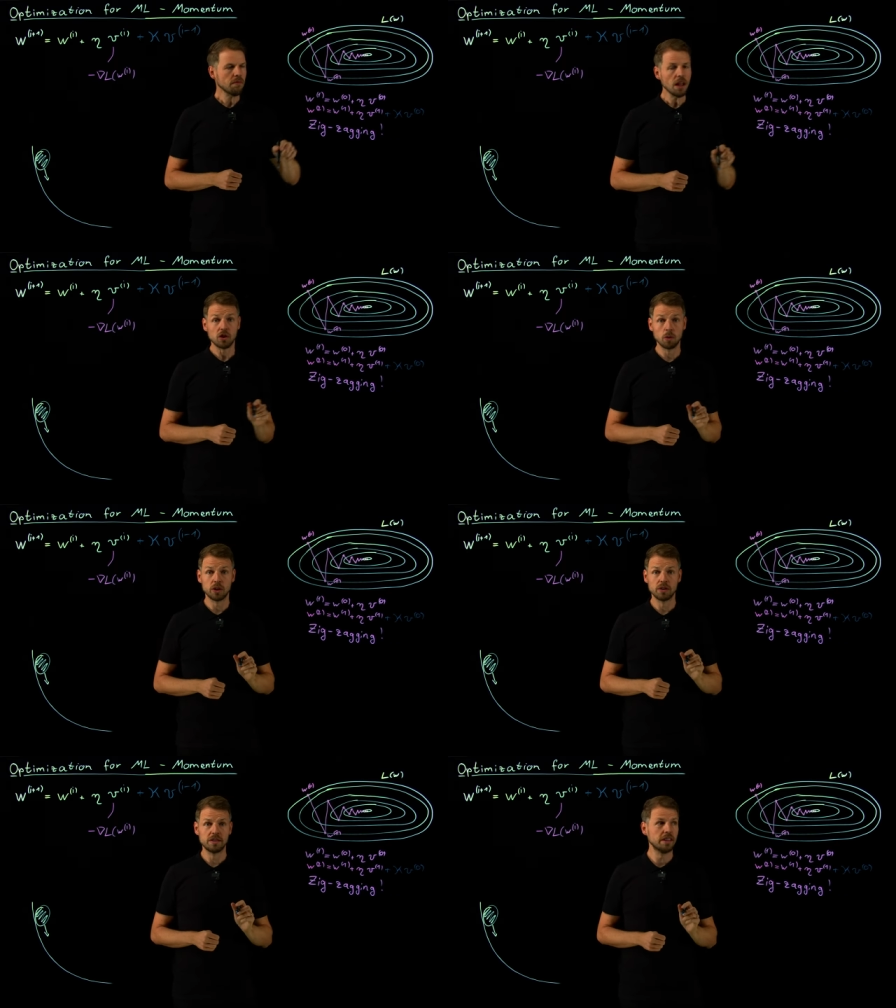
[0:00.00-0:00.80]
So what
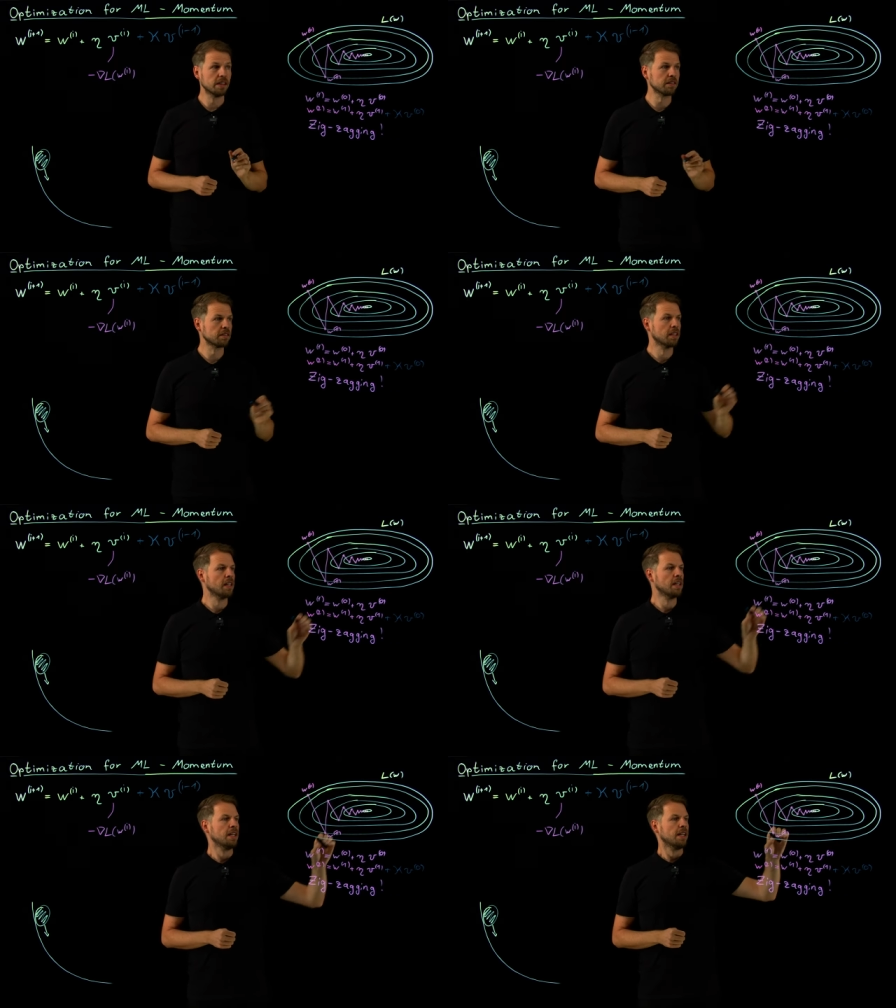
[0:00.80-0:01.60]
you see is,
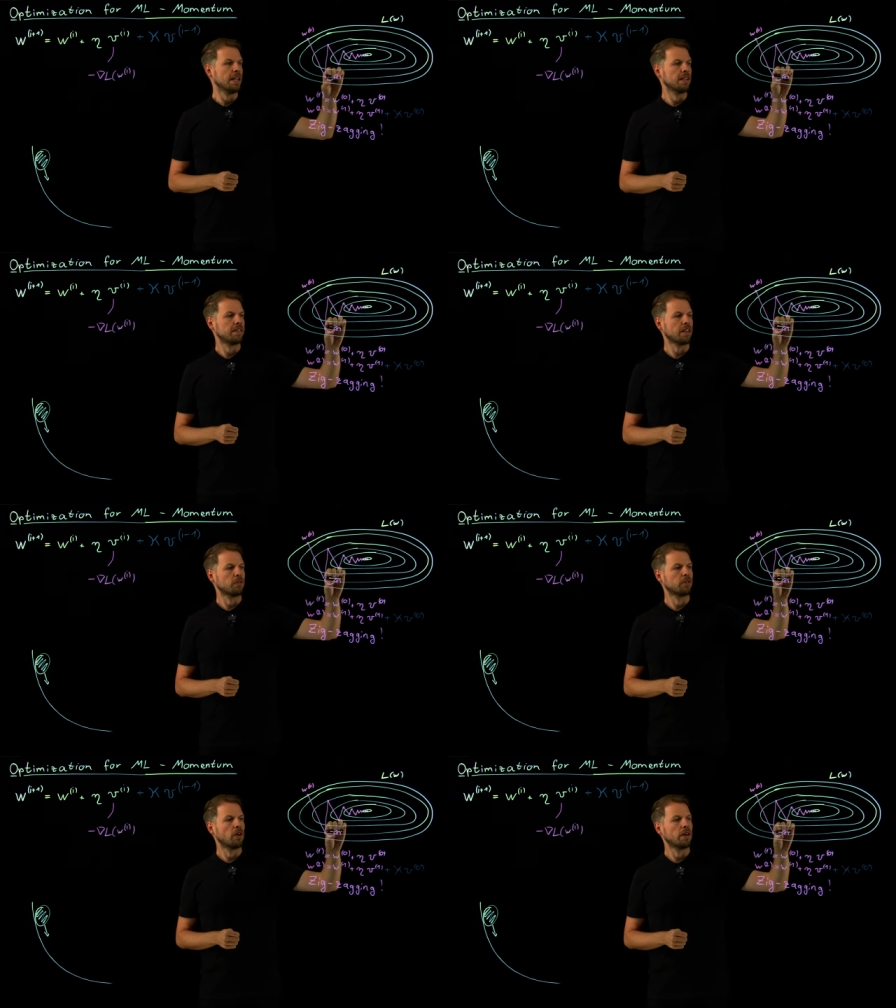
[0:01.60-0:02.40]
instead of
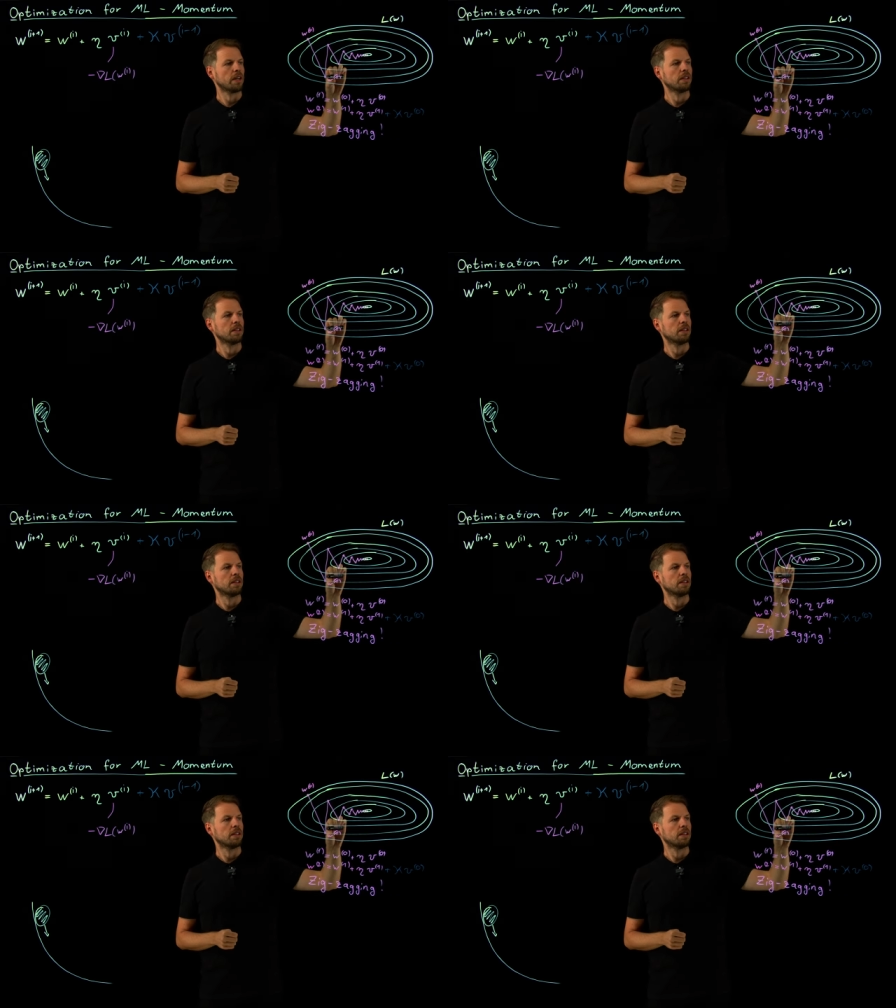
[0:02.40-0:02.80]
going